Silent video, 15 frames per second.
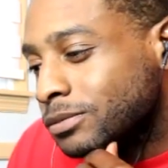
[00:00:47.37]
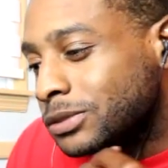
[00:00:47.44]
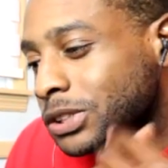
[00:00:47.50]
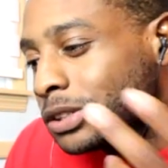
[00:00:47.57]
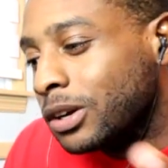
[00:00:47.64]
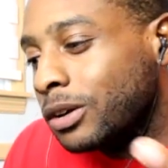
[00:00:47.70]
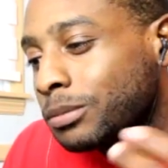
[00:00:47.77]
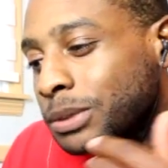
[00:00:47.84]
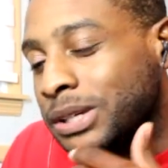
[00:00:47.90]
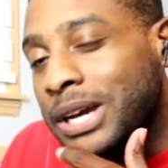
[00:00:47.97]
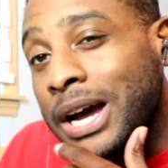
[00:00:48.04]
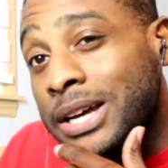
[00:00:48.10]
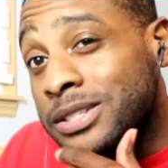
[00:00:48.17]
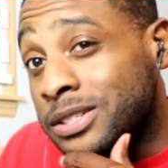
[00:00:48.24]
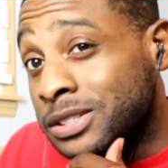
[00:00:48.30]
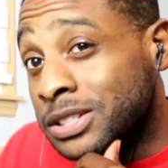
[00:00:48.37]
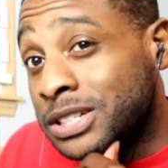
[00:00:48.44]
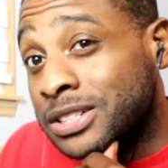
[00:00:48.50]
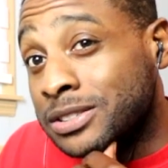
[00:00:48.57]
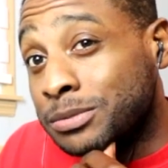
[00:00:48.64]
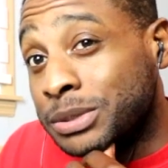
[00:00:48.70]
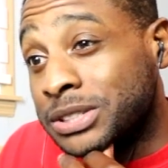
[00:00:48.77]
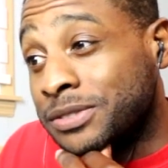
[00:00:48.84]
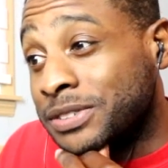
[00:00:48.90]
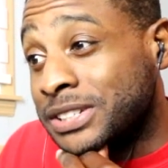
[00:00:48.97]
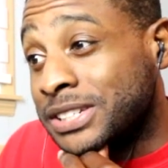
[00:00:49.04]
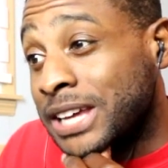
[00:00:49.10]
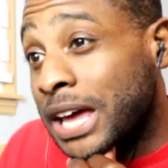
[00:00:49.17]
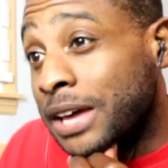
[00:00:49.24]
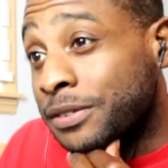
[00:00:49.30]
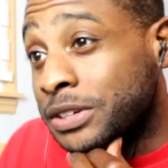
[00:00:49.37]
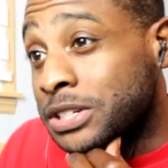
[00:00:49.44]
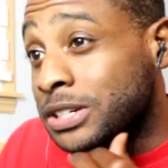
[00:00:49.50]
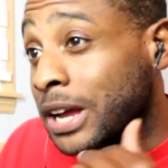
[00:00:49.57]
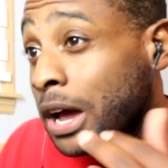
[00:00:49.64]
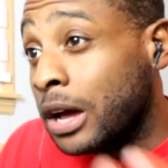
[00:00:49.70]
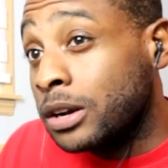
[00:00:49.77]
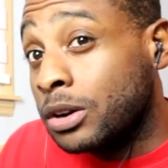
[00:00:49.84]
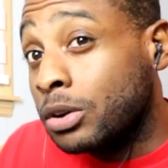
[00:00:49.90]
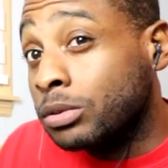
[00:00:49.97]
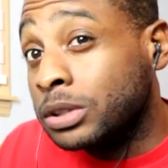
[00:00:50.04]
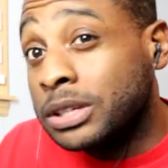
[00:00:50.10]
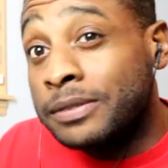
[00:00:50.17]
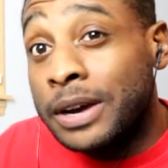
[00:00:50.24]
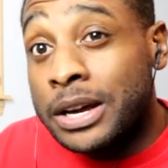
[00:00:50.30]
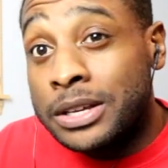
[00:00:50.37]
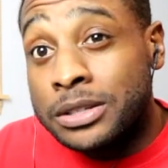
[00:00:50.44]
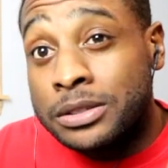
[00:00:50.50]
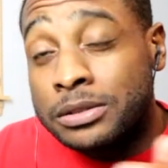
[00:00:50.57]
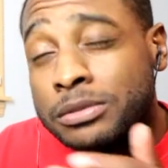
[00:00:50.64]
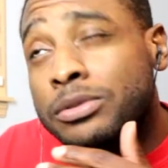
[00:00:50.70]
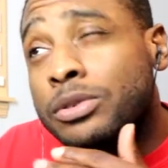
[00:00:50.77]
You know, Mikasa's just as much of a savage. Now I know Levi's